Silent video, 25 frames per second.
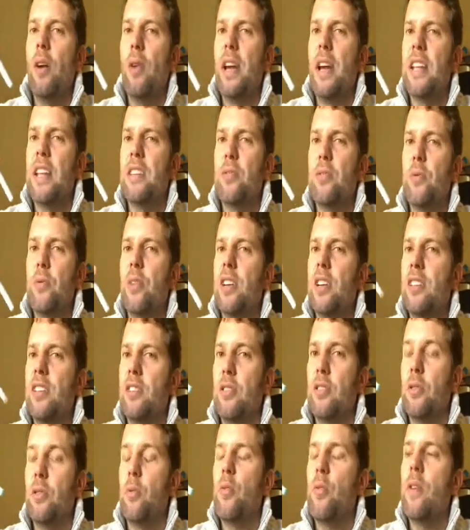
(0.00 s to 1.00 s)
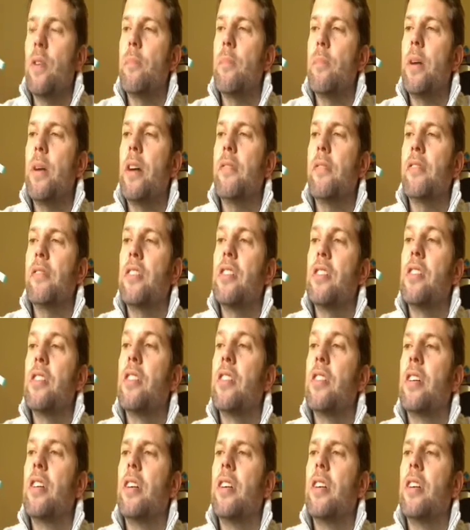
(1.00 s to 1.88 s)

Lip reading: hence why it took one puff to